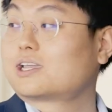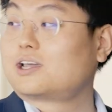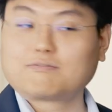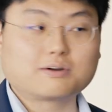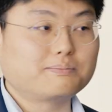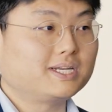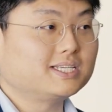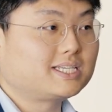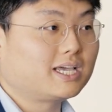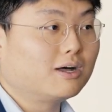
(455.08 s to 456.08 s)
that government
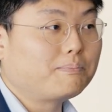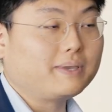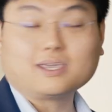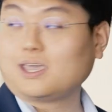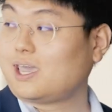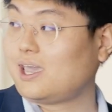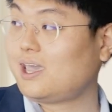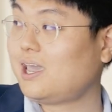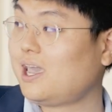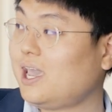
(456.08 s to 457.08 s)
is helping
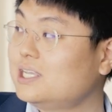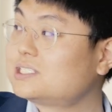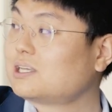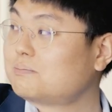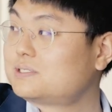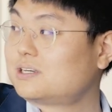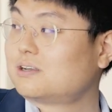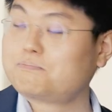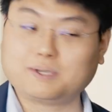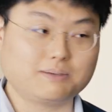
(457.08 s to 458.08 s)
a subset
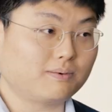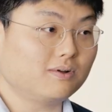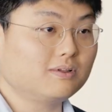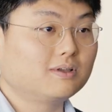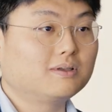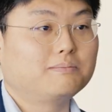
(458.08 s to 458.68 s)
of people